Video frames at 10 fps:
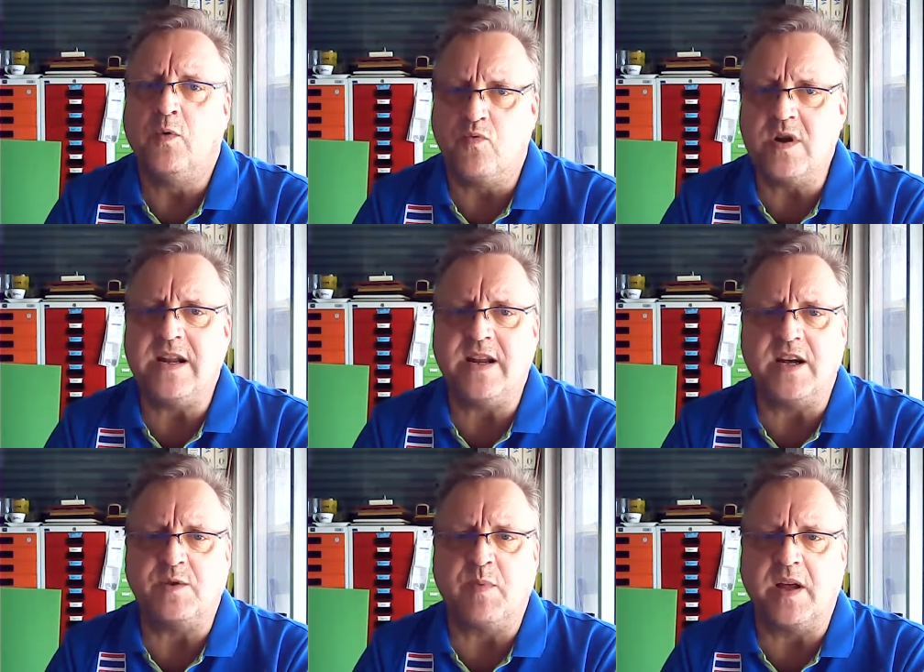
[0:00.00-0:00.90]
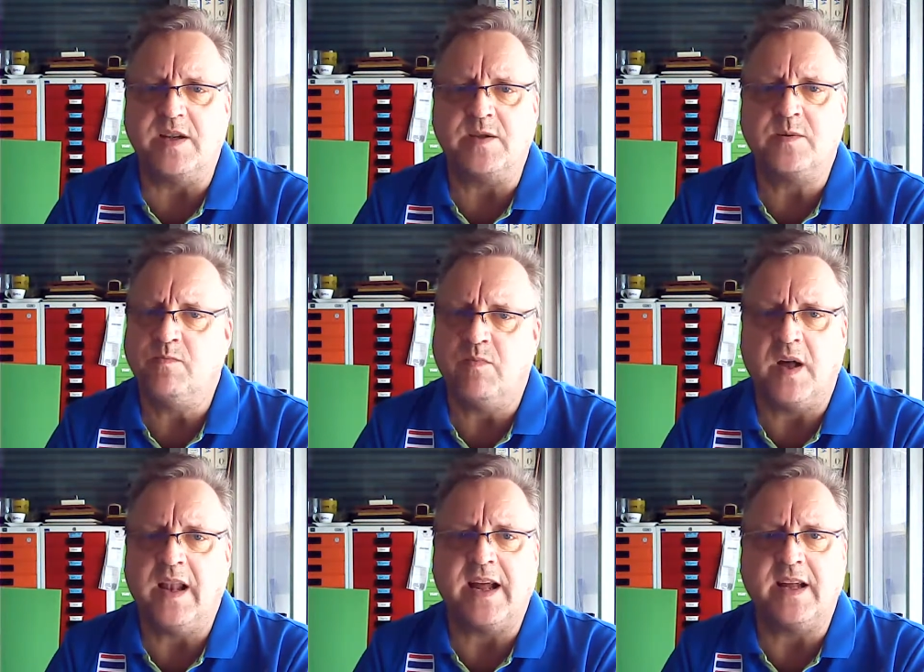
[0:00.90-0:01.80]
Really nice place.
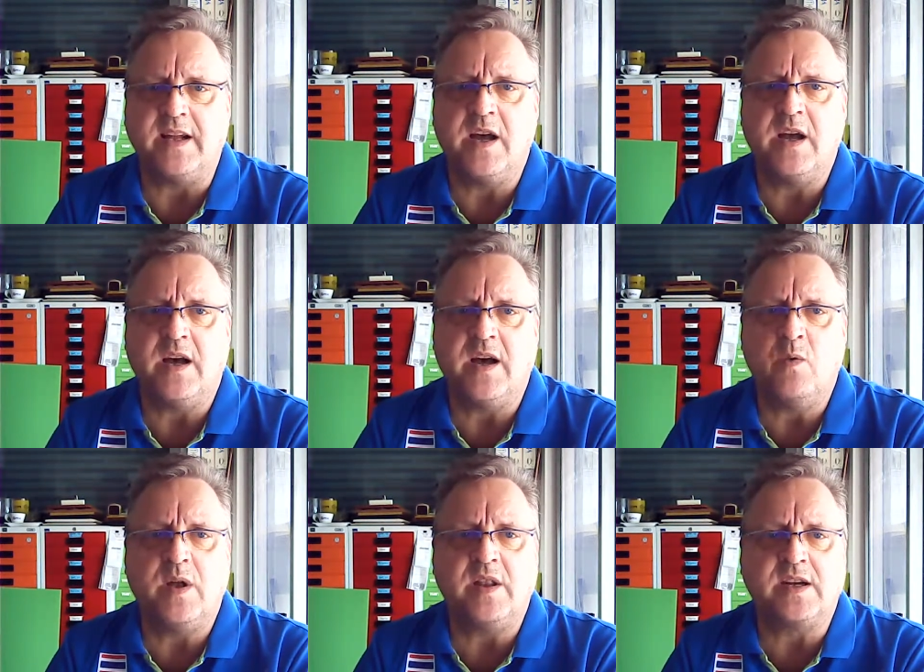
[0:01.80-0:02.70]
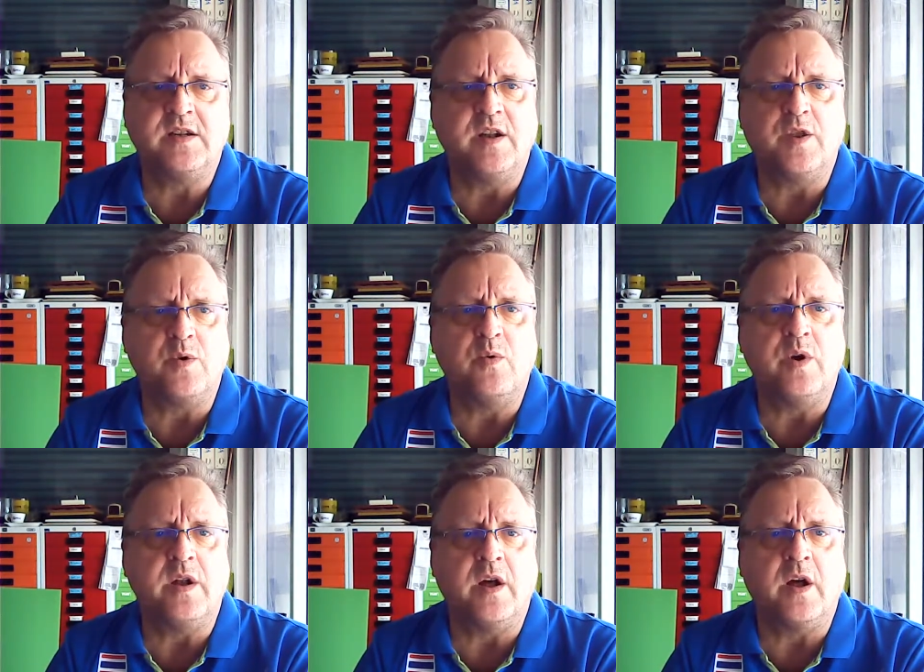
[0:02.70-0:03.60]
I like it. I, I went actually through
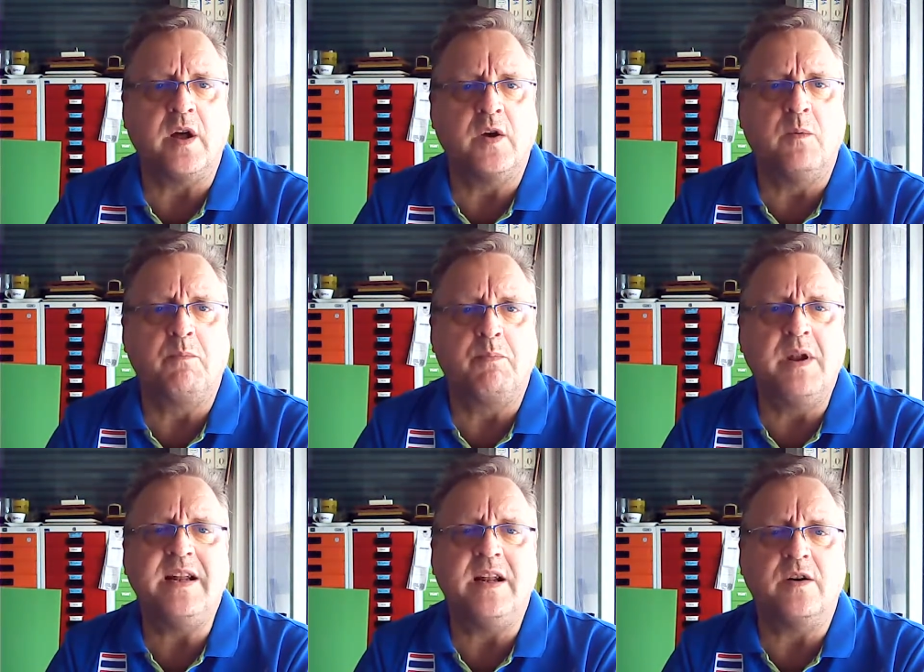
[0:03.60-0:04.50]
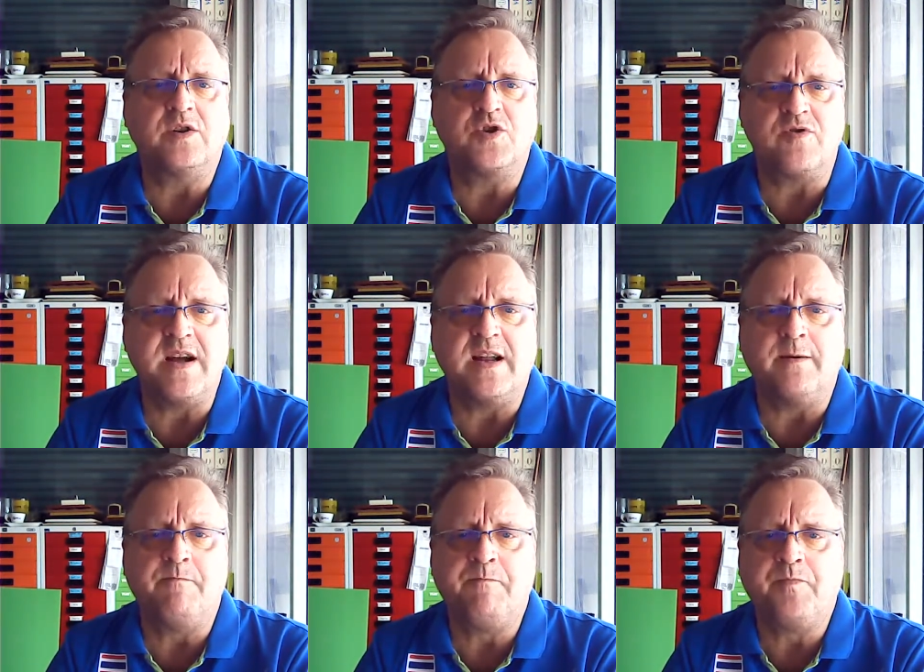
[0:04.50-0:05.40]
in uh, completely
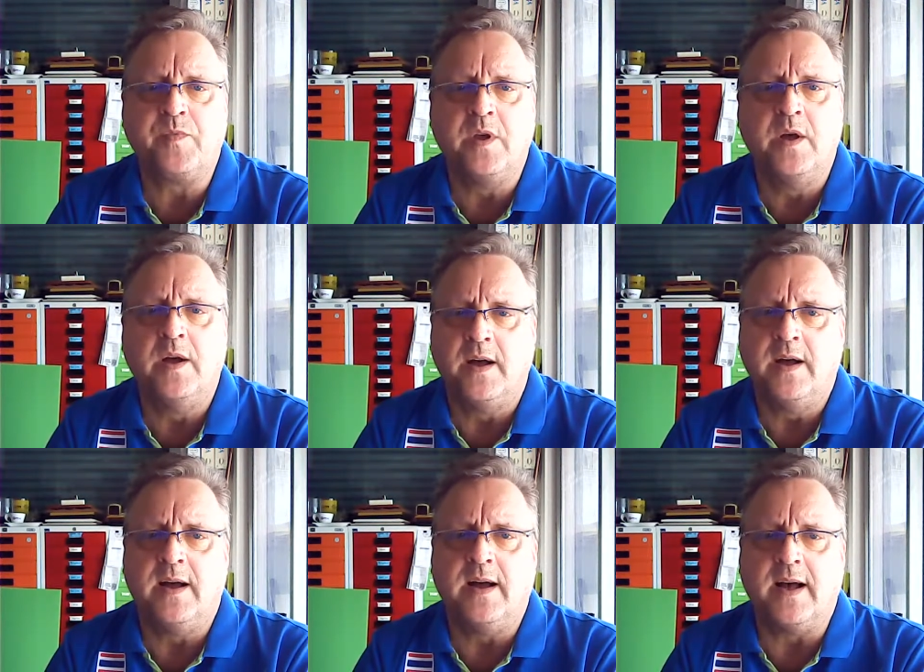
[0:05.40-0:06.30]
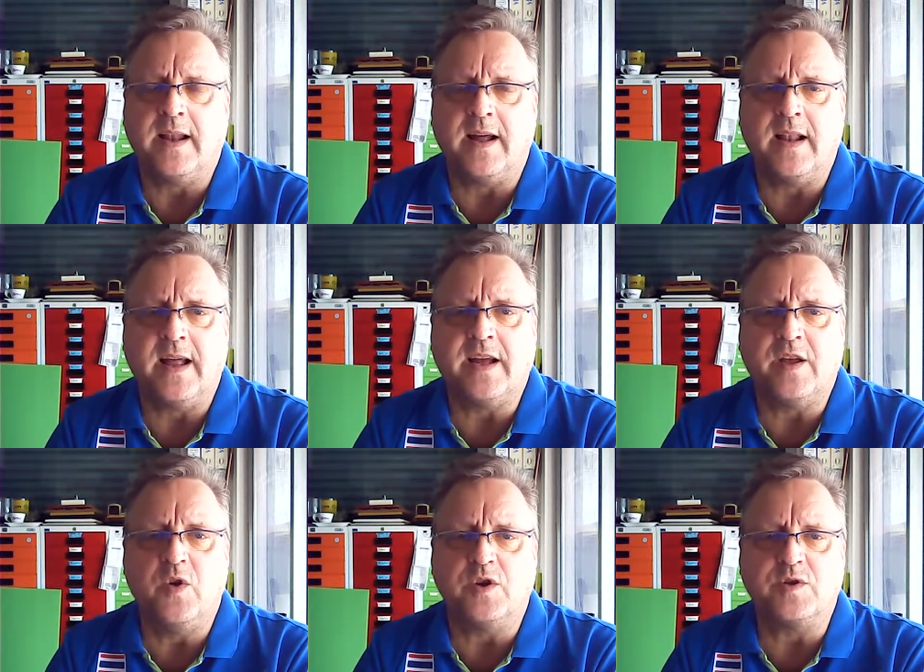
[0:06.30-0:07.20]
Australia. And I like
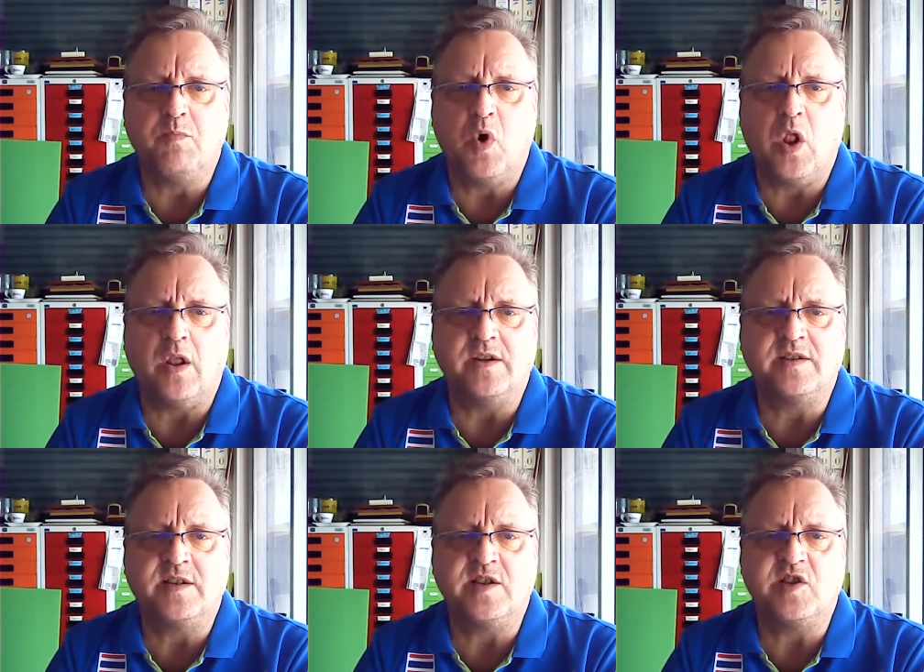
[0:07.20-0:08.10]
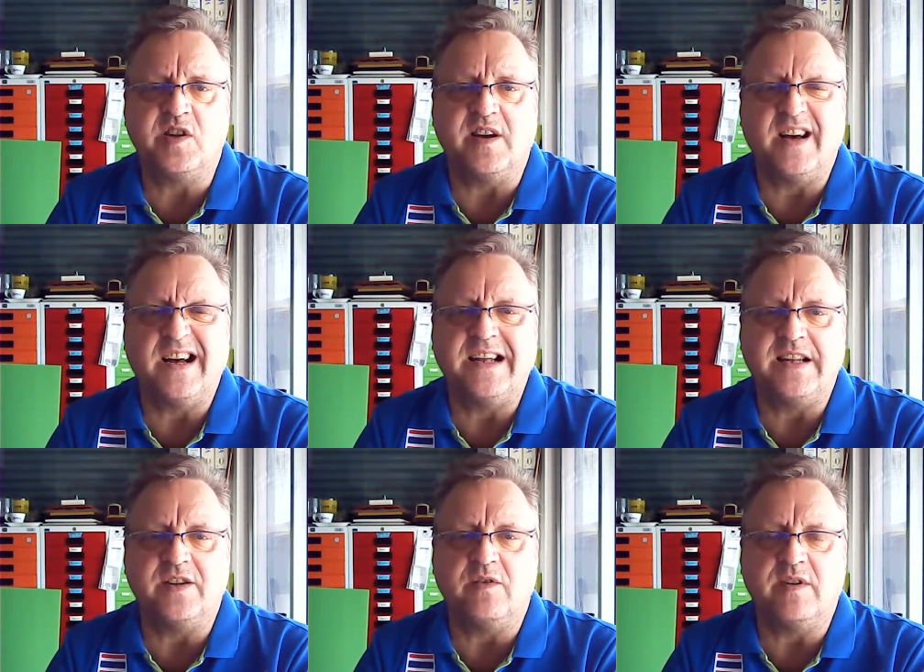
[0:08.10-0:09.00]
your small sister
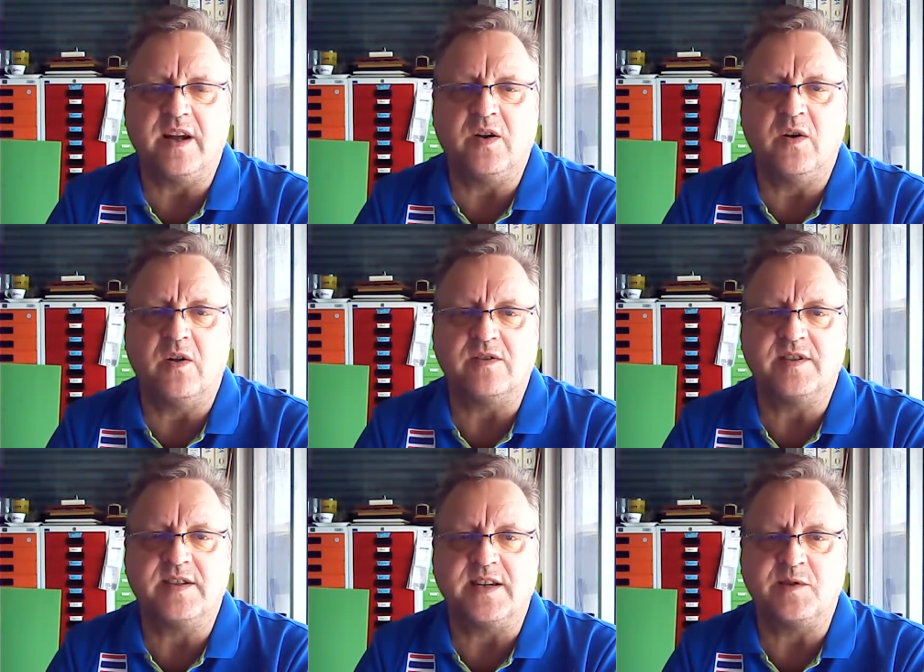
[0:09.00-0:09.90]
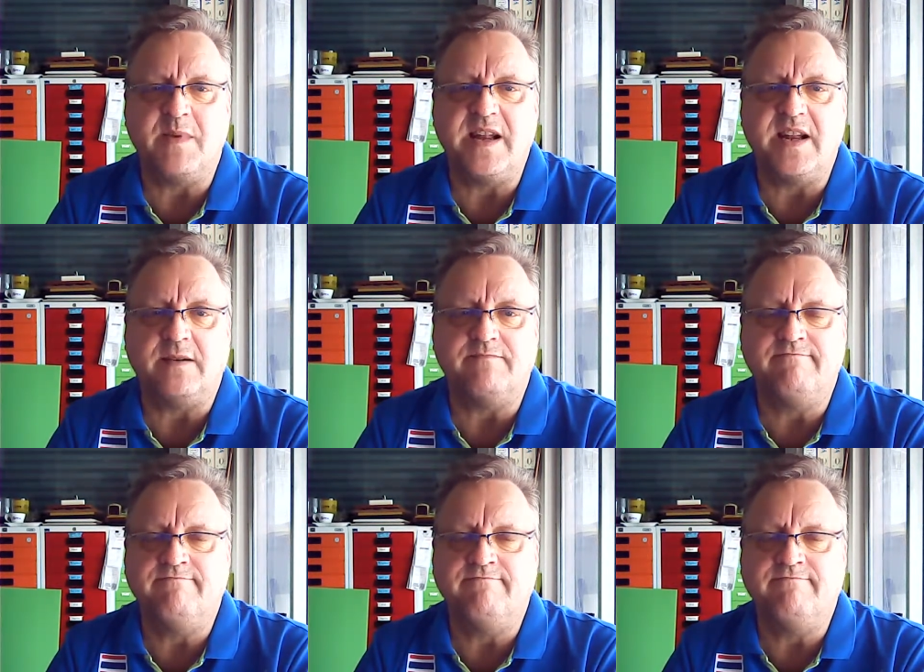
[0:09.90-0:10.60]
island over there called Tasmania.